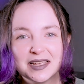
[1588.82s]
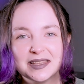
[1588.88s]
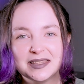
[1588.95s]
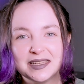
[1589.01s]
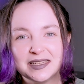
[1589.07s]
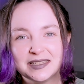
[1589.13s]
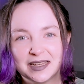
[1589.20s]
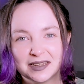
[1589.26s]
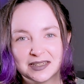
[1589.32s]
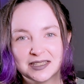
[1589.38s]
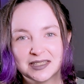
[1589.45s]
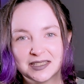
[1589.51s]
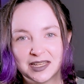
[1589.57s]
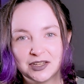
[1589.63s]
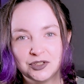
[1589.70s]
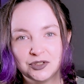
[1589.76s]
the
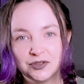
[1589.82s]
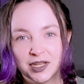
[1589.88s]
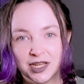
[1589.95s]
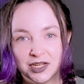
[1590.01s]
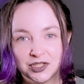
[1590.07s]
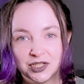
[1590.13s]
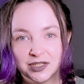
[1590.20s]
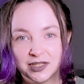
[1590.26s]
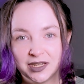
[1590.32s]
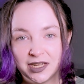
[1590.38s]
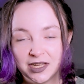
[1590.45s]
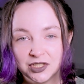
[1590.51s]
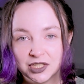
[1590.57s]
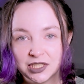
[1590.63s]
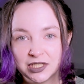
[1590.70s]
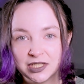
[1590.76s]
Texas Education
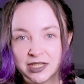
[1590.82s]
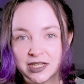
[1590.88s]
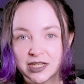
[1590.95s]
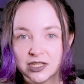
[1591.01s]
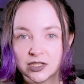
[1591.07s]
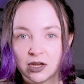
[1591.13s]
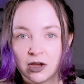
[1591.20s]
Agency is